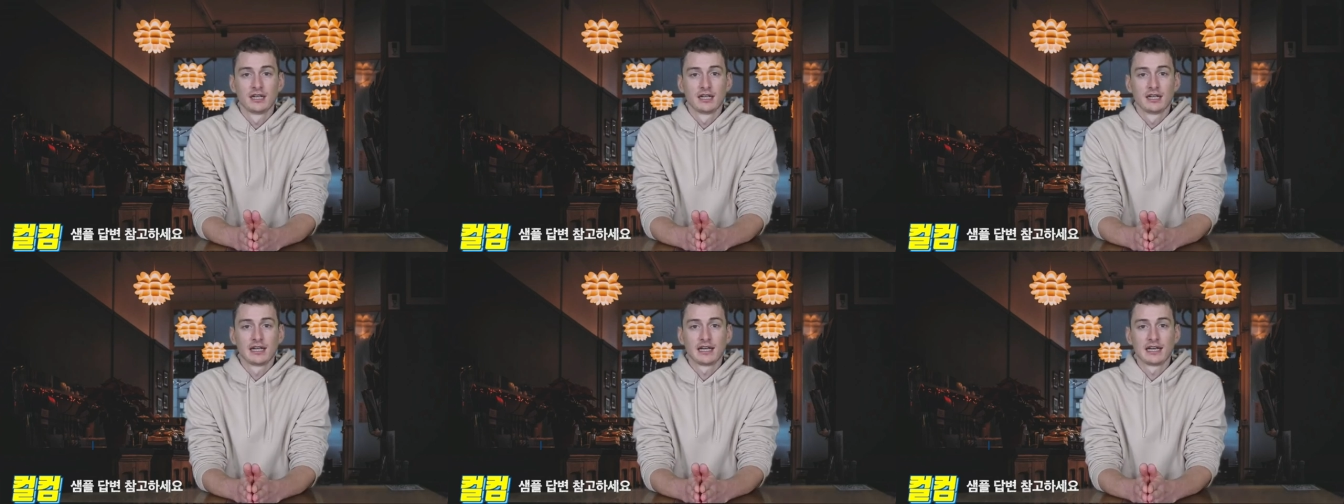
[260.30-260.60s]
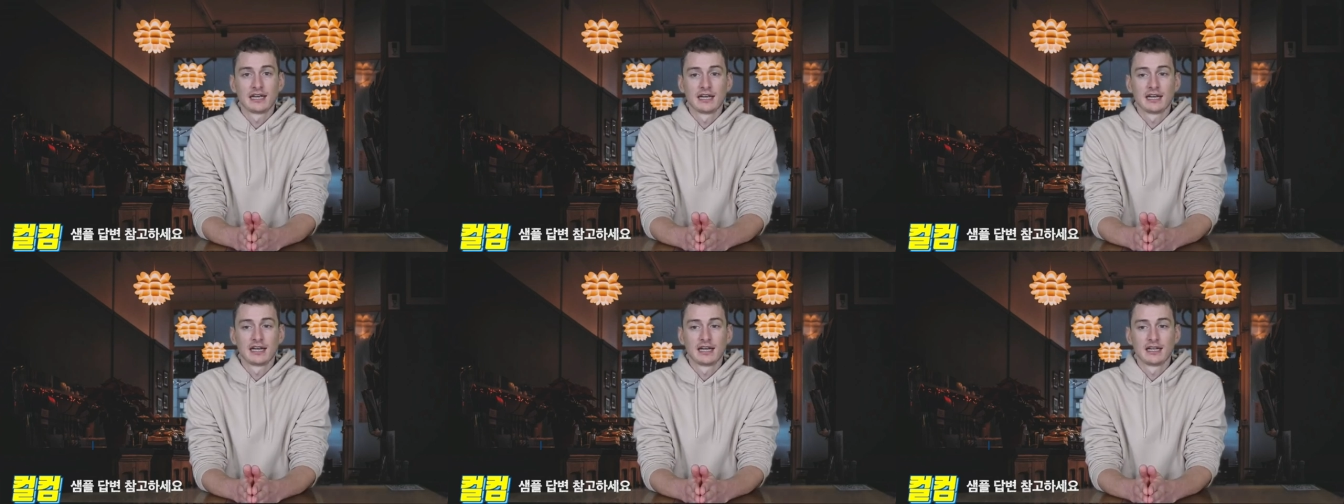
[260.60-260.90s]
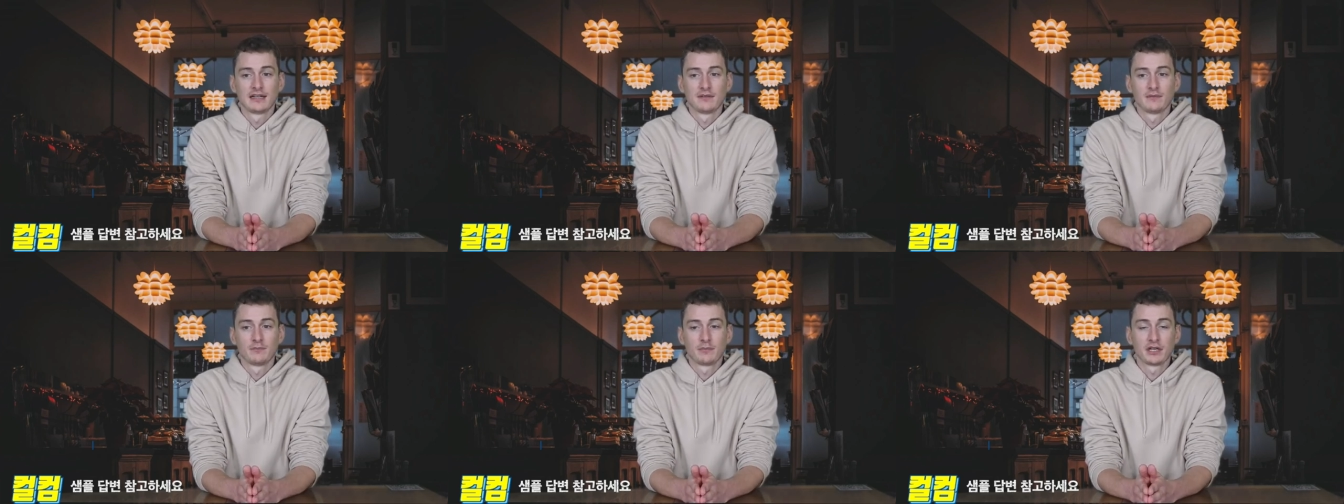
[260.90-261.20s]

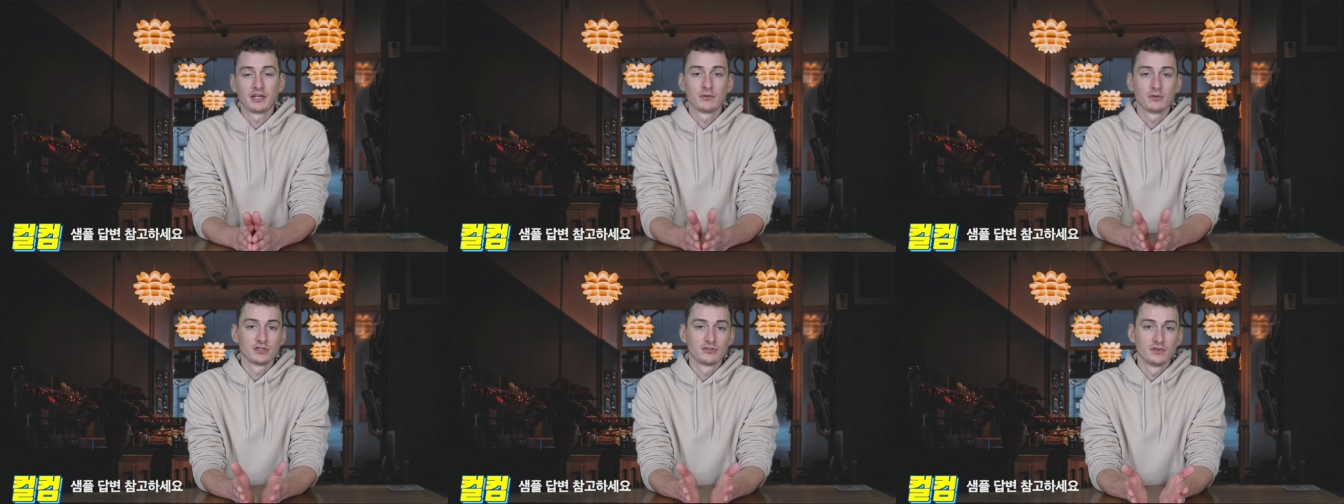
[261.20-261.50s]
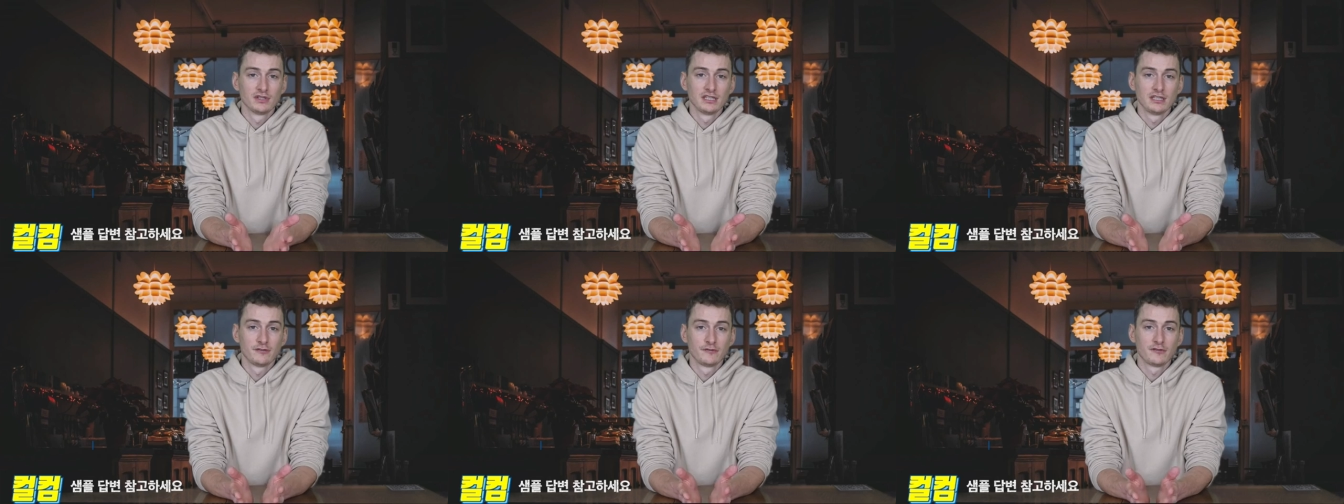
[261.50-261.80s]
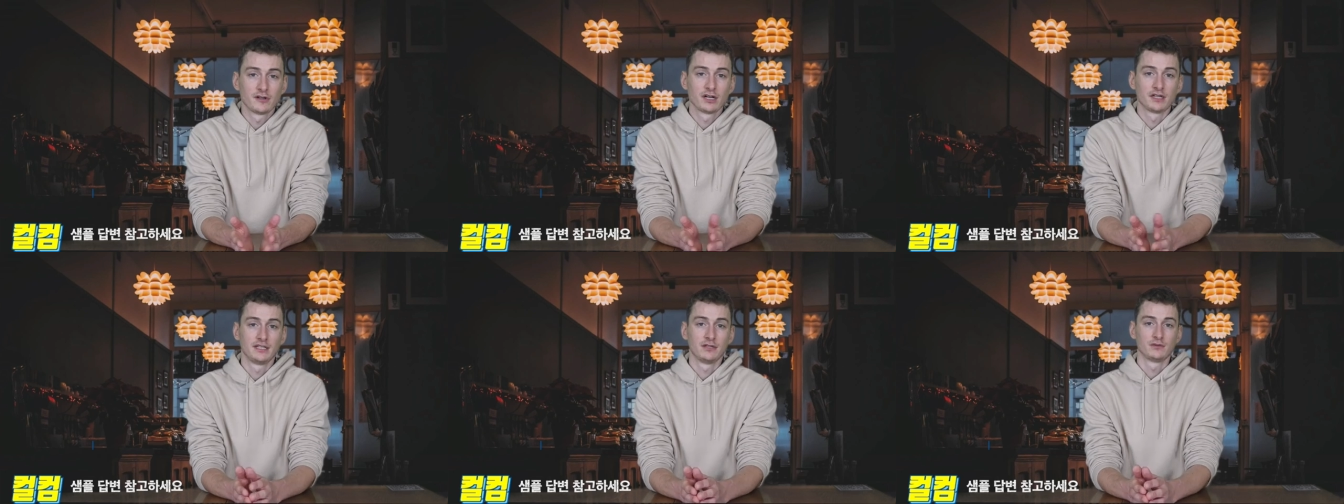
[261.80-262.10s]
But it was really
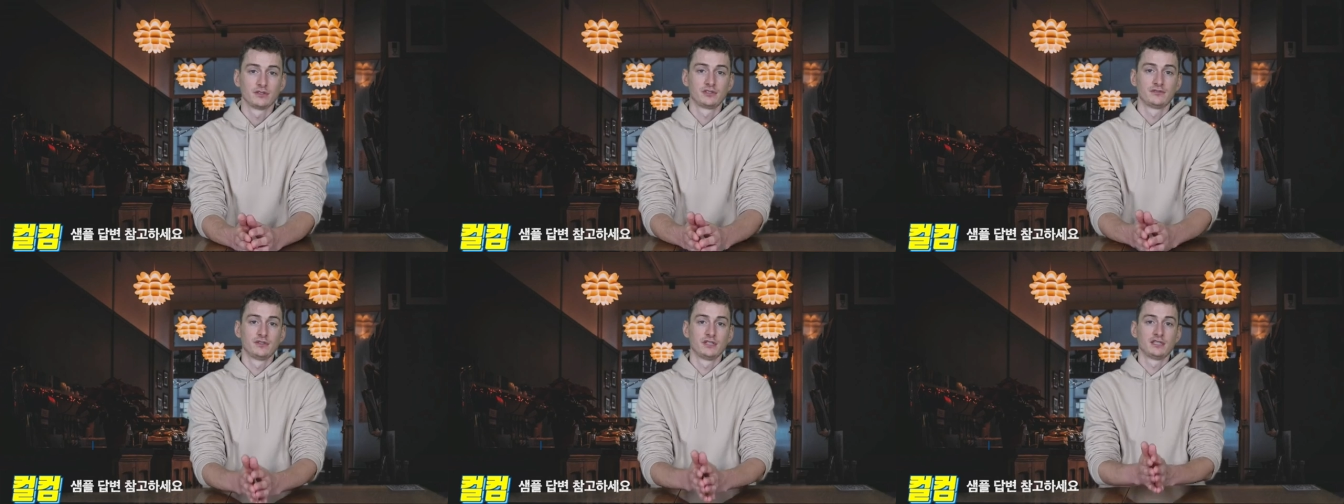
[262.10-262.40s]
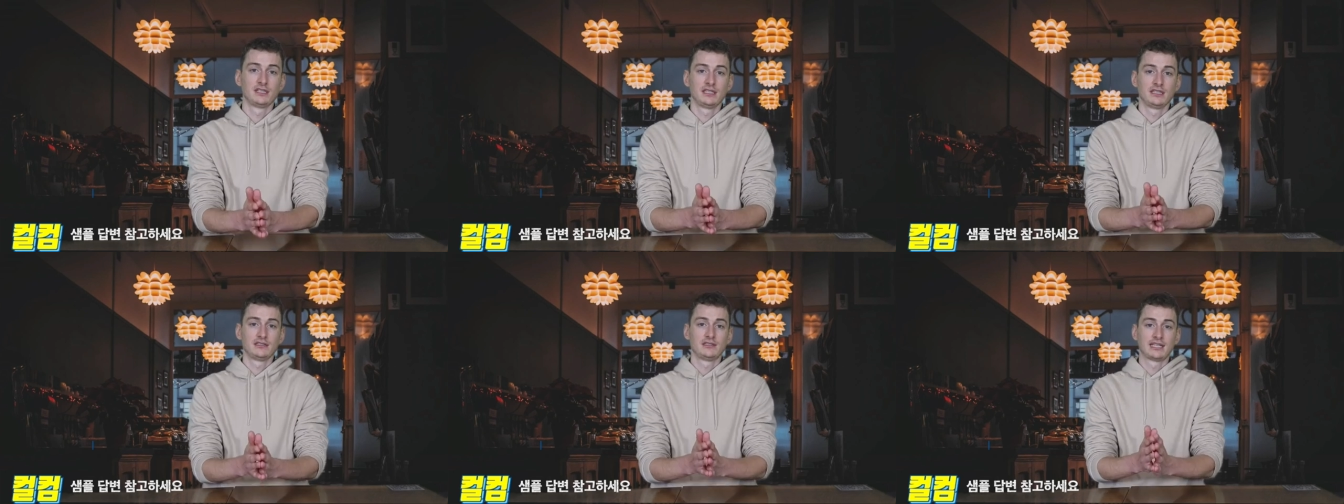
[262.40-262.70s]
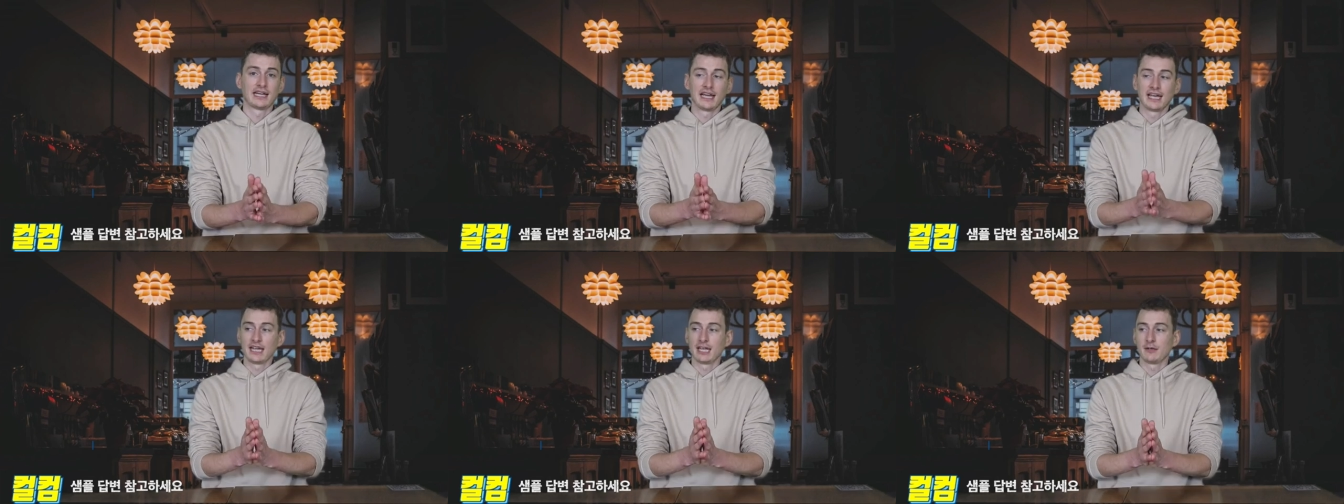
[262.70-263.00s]
fun. He was really
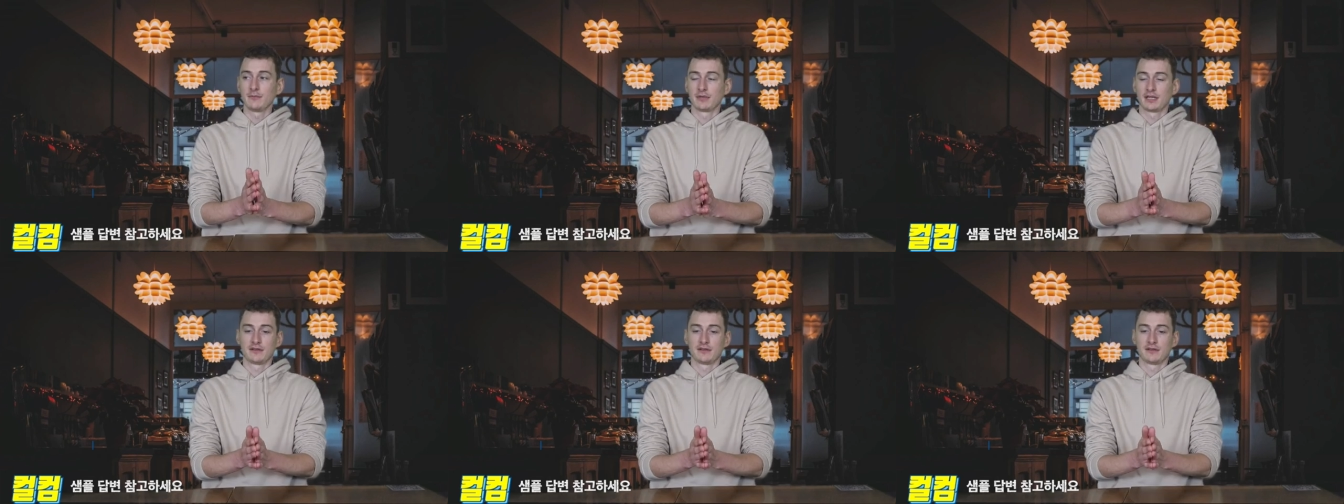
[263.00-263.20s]
tame,